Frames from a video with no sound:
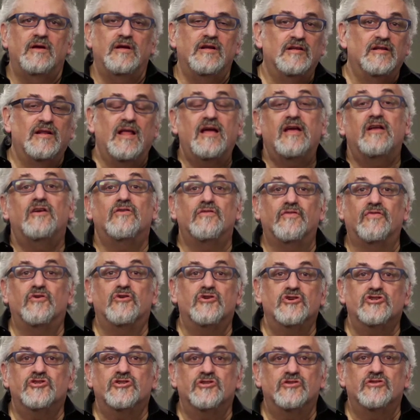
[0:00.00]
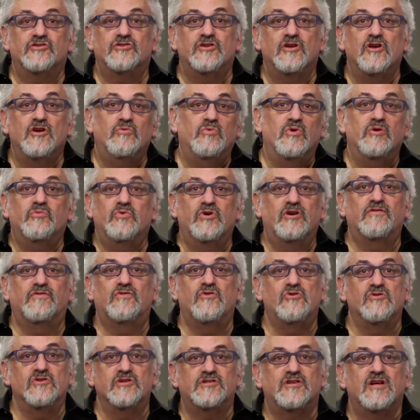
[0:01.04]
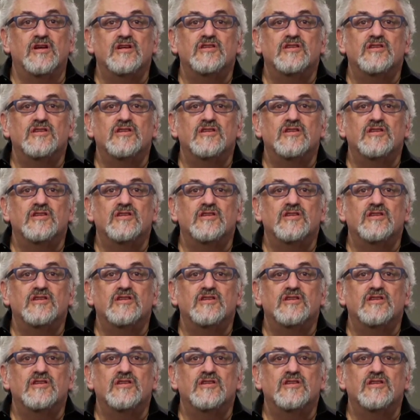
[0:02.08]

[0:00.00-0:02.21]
In later versions, we would, of course,